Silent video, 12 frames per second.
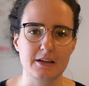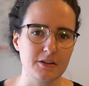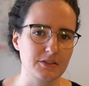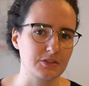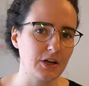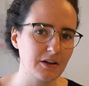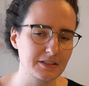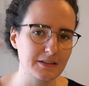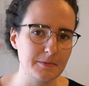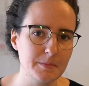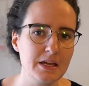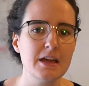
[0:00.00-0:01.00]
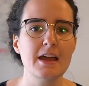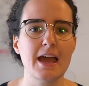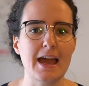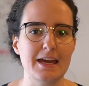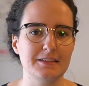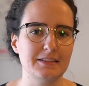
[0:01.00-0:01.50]
got to talk to them,
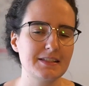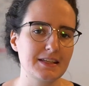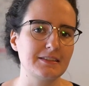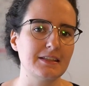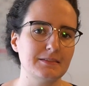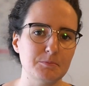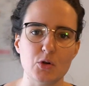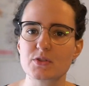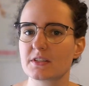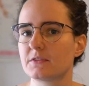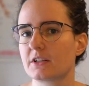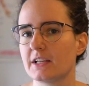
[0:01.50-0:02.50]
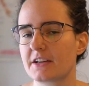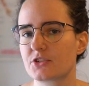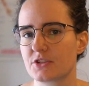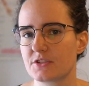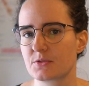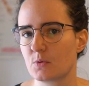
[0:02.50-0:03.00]
and they said that most of their
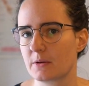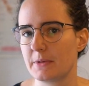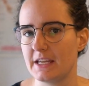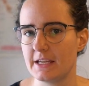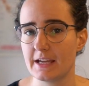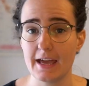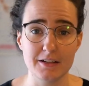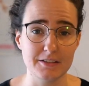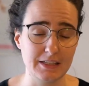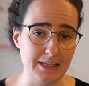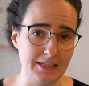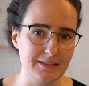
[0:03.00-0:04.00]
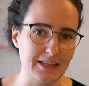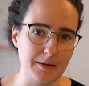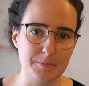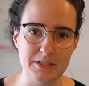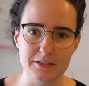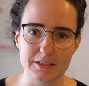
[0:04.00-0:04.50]
lectures were being held in
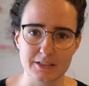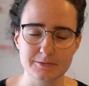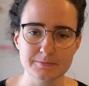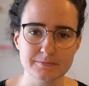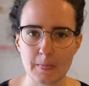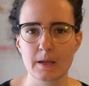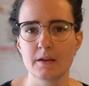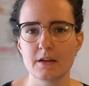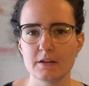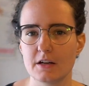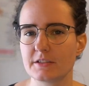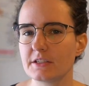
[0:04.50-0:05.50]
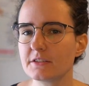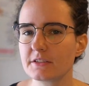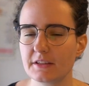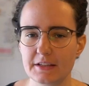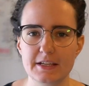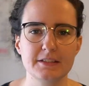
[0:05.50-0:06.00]
that building. Another
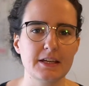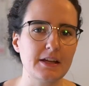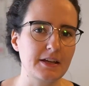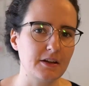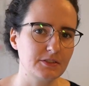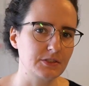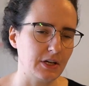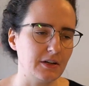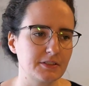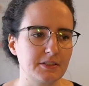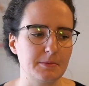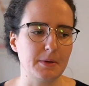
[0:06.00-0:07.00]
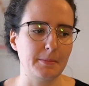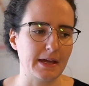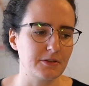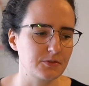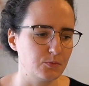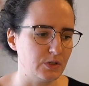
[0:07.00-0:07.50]
thing that I got to talk to them
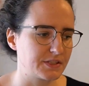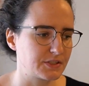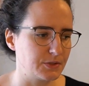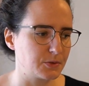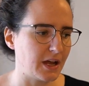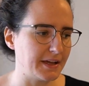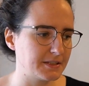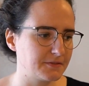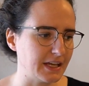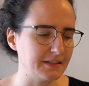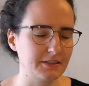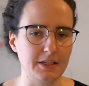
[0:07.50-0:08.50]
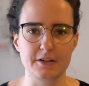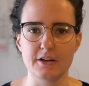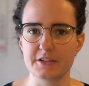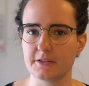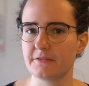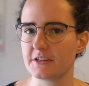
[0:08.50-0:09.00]
about was to kind of get their
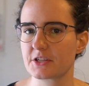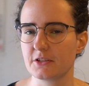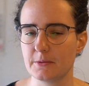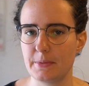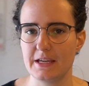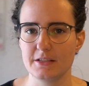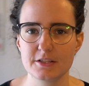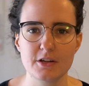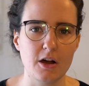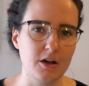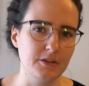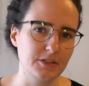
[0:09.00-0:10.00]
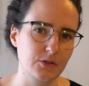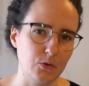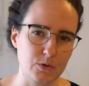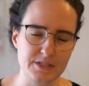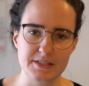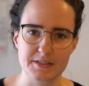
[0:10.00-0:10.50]
unofficial opinion on the
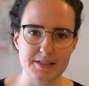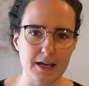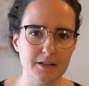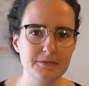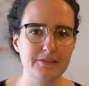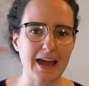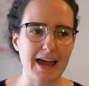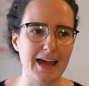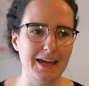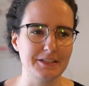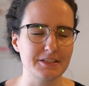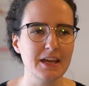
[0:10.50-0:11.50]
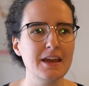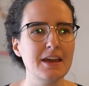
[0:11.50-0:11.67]
course itself, and